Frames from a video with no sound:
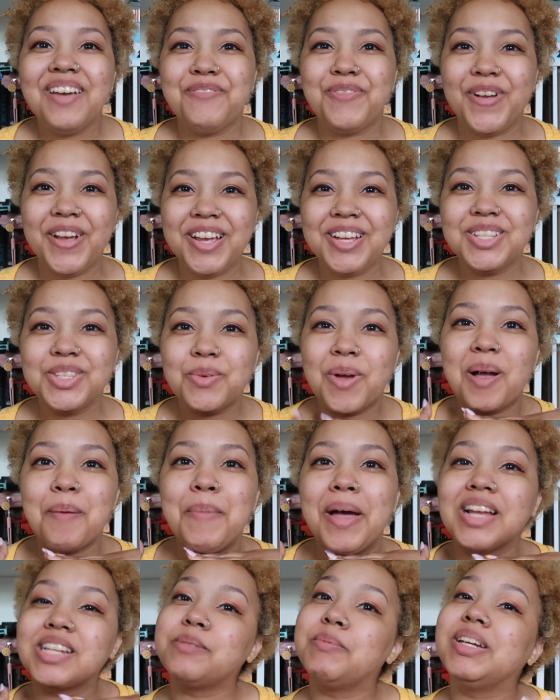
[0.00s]
friends, welcome
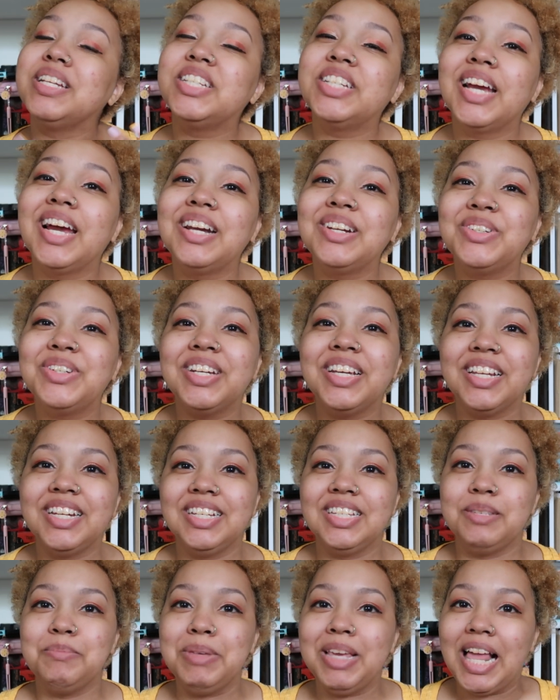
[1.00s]
back to my channel. It
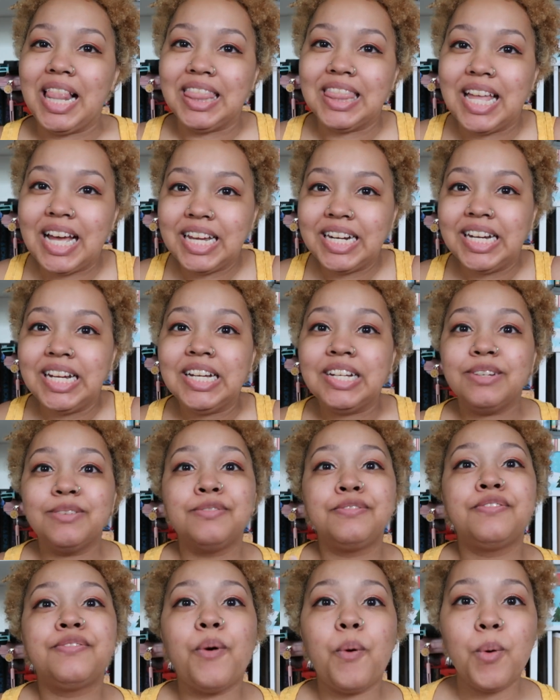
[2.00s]
is me, Alana.
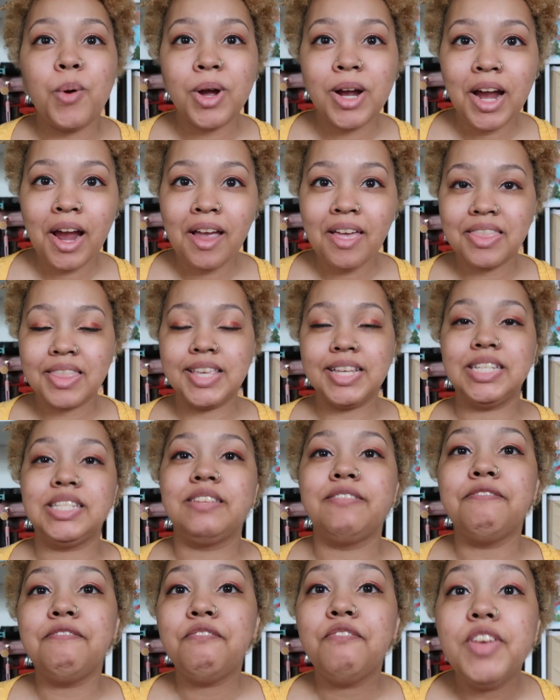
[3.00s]
For
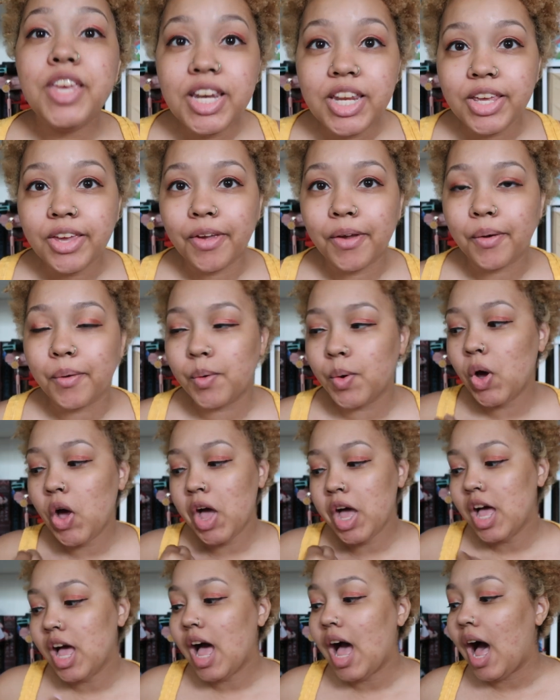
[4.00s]
this video,
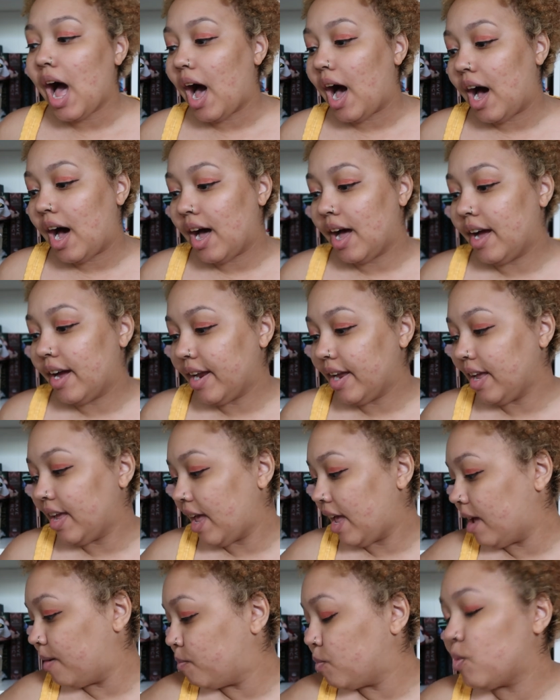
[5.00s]
I
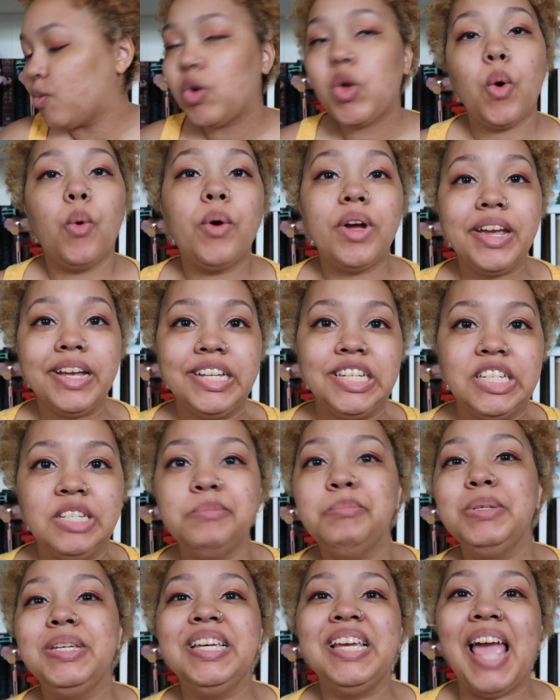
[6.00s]
am going
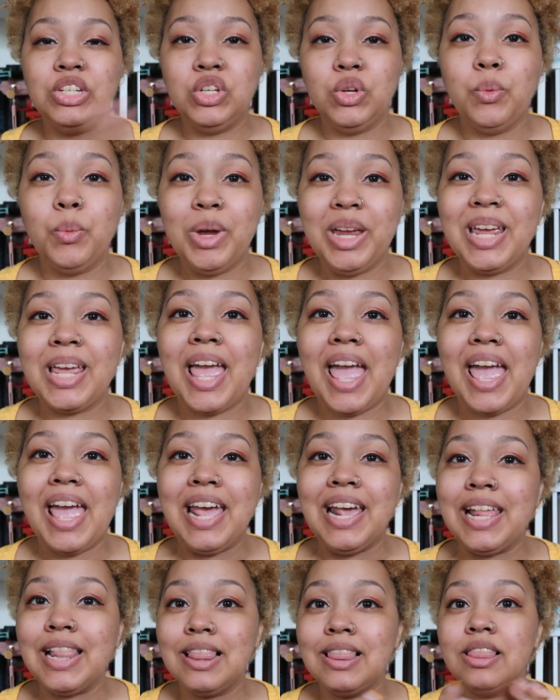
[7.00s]
to be doing
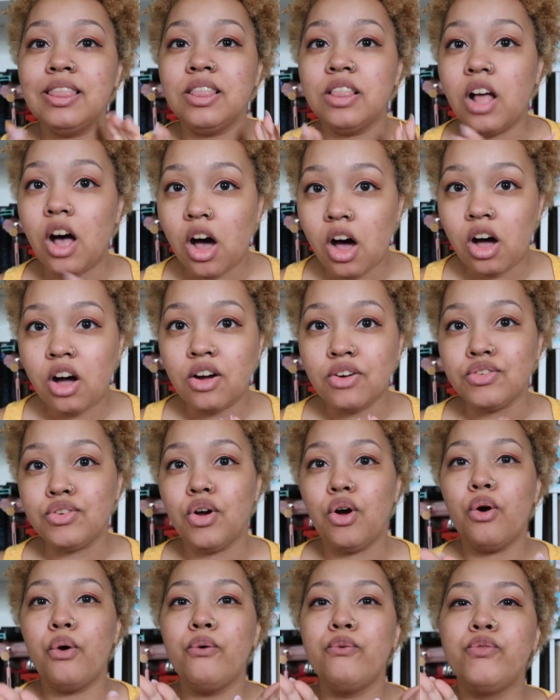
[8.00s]
a
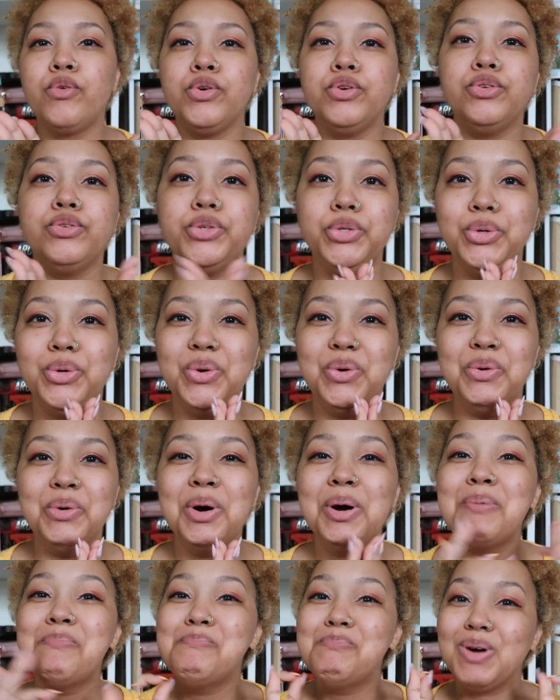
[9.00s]
long overdue
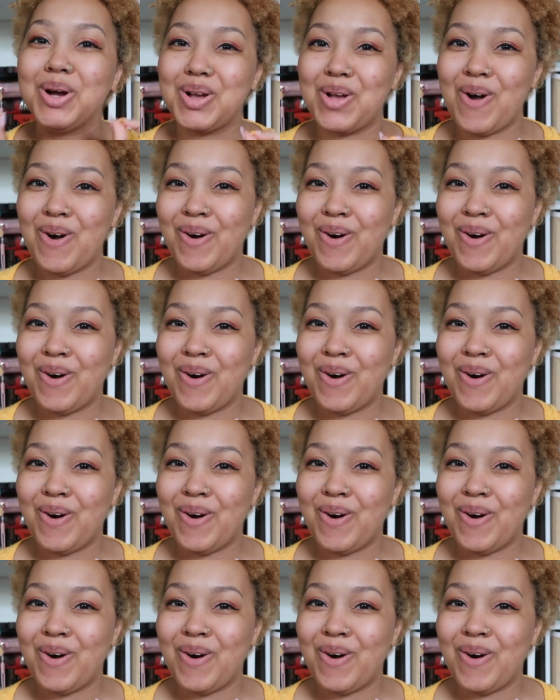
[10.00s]
book